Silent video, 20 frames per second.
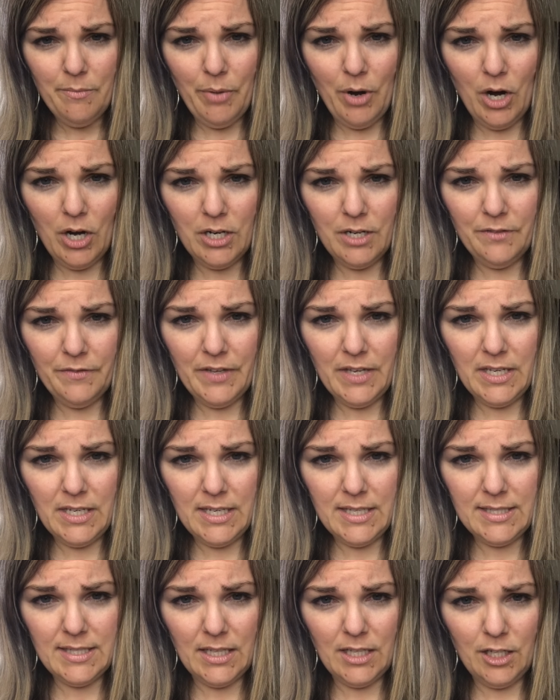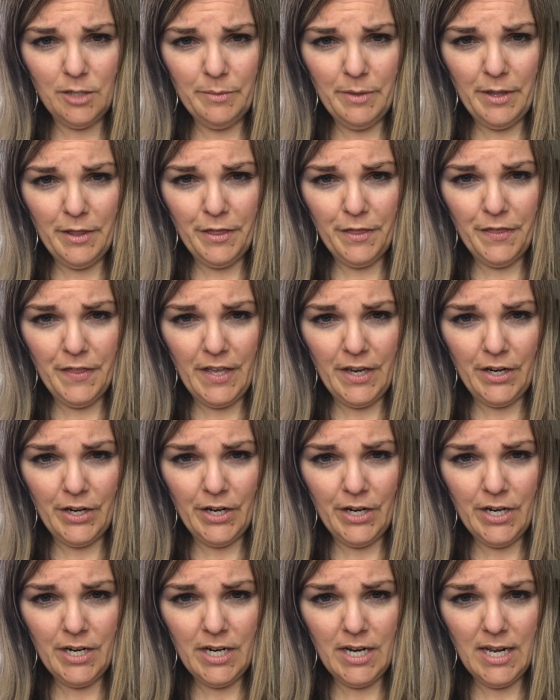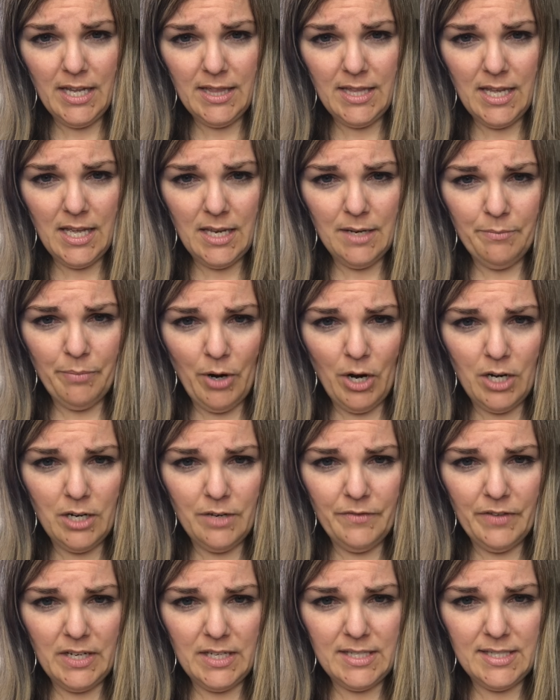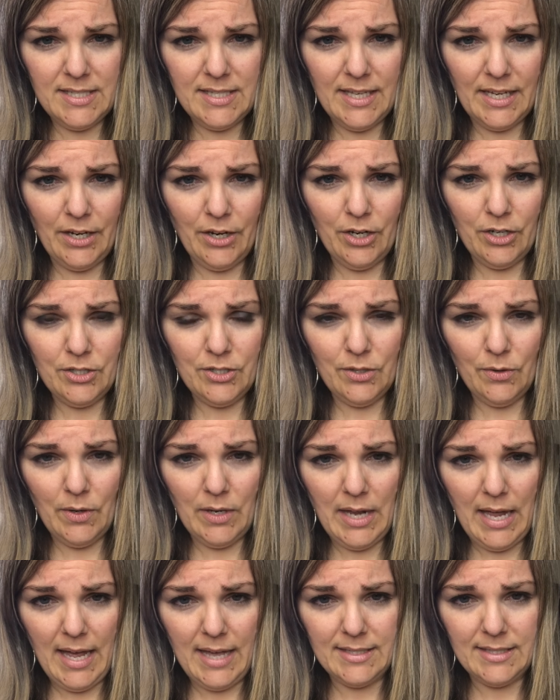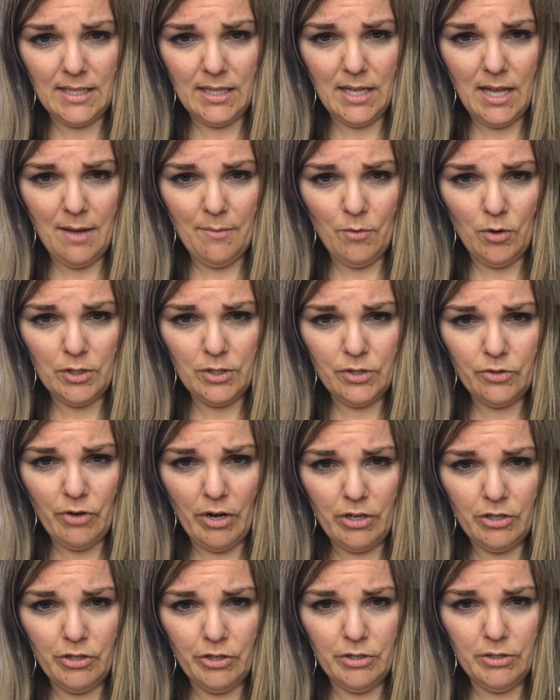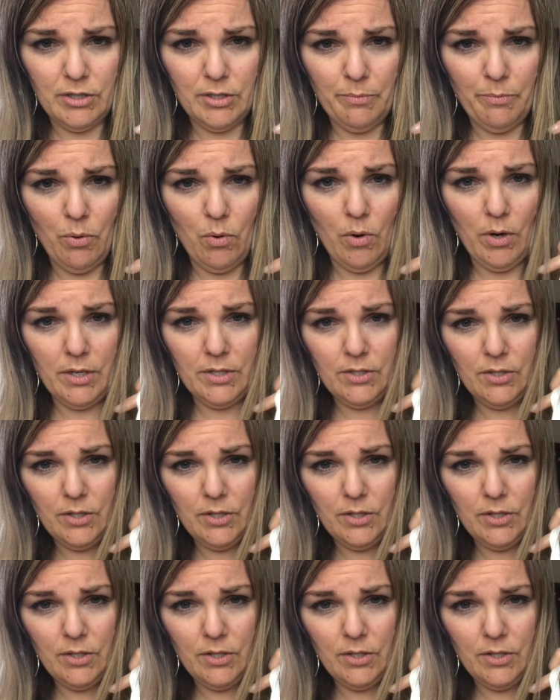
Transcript: part of it is a little bit thinner and then part of it is thicker, so it has a lot more structure and support.